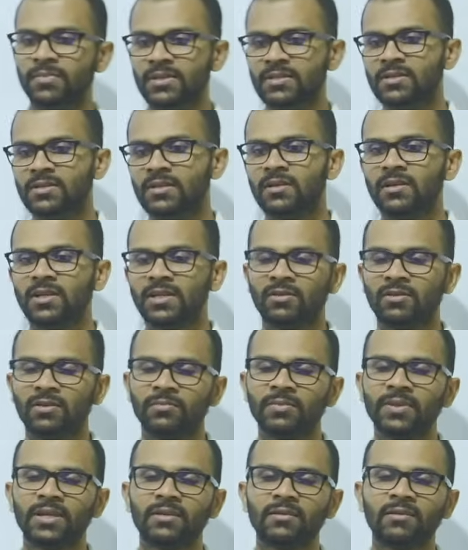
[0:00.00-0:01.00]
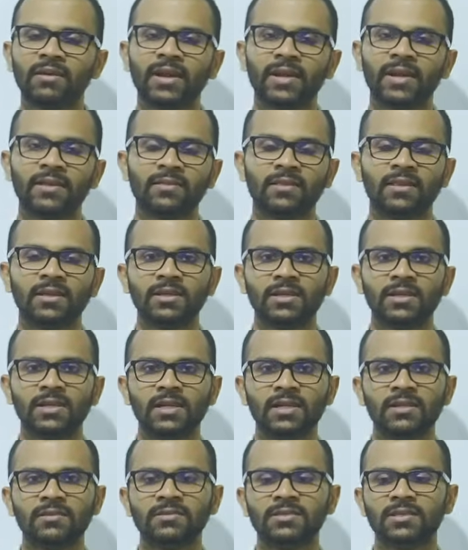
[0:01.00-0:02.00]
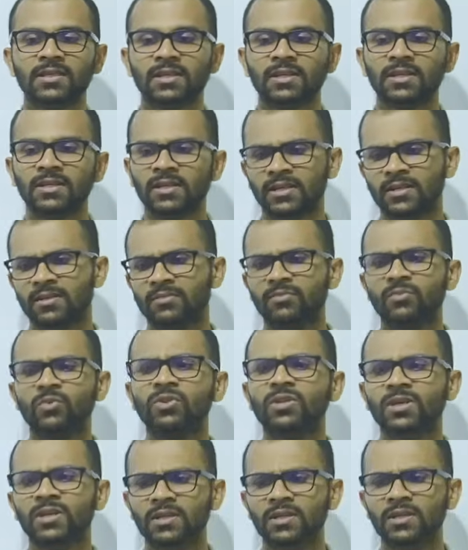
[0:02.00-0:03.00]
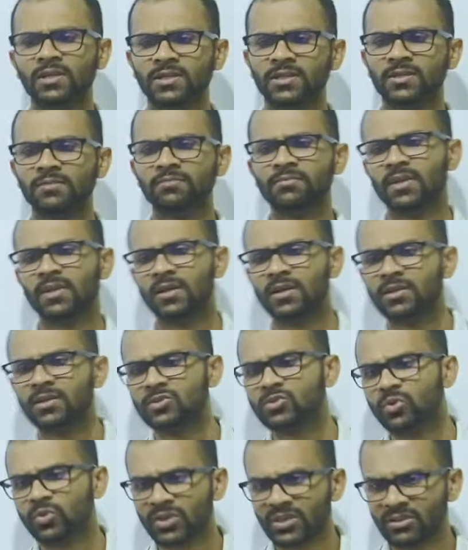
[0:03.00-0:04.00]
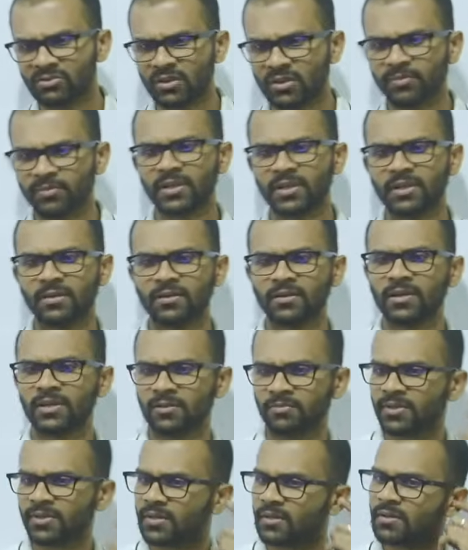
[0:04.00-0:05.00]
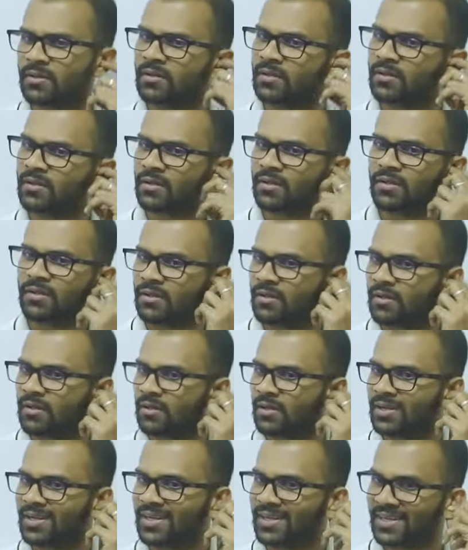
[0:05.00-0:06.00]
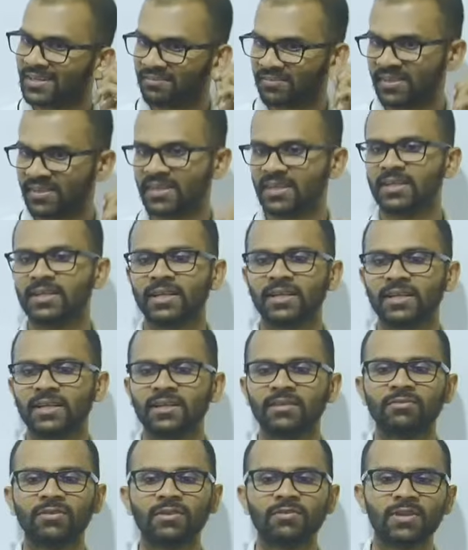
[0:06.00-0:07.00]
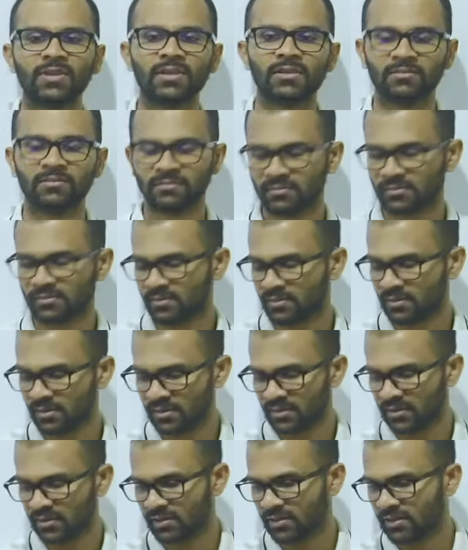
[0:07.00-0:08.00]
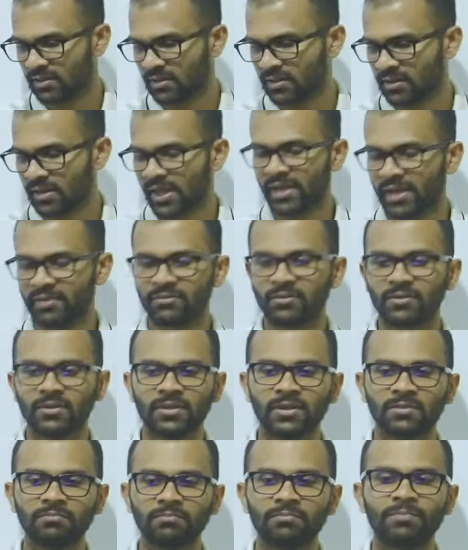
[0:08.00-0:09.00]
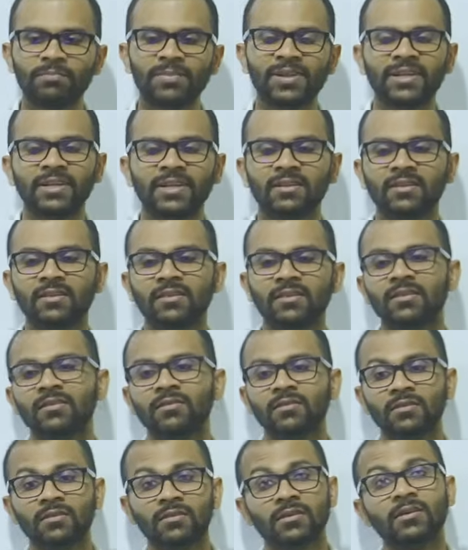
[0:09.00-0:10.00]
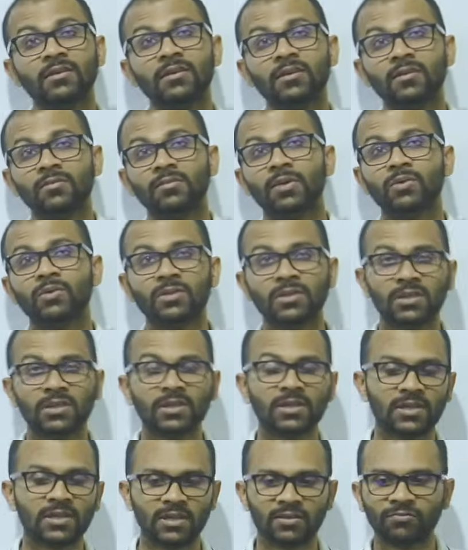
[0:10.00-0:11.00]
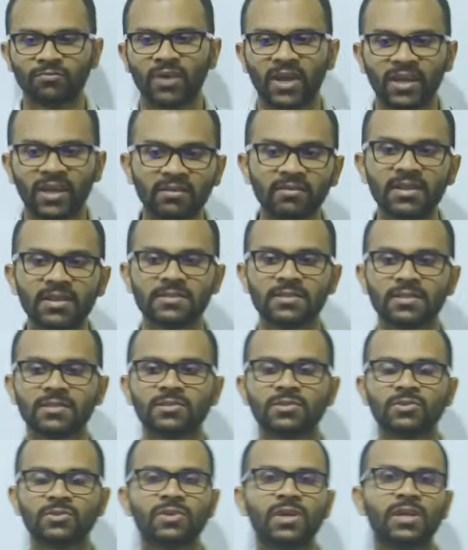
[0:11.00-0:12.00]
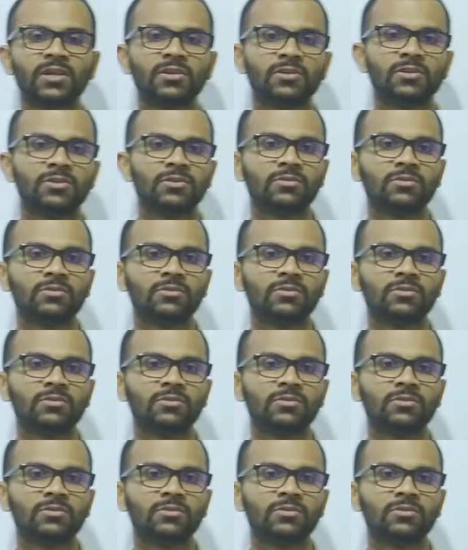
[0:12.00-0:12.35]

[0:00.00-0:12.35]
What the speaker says: It will be in grade 13, second term or third term. So it will be a little bit difficult and we will have to complete about 35 lessons to get to the